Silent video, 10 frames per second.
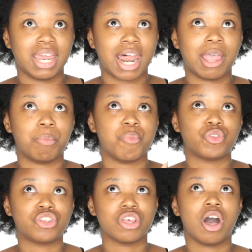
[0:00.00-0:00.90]
and I am
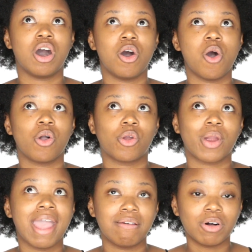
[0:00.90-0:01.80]
so
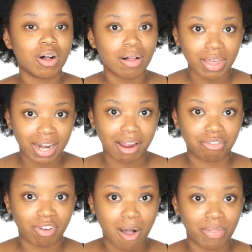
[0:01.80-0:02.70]
grateful that
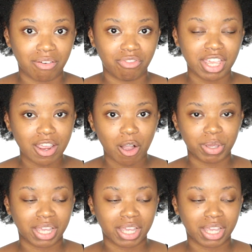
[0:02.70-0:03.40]
I found that video,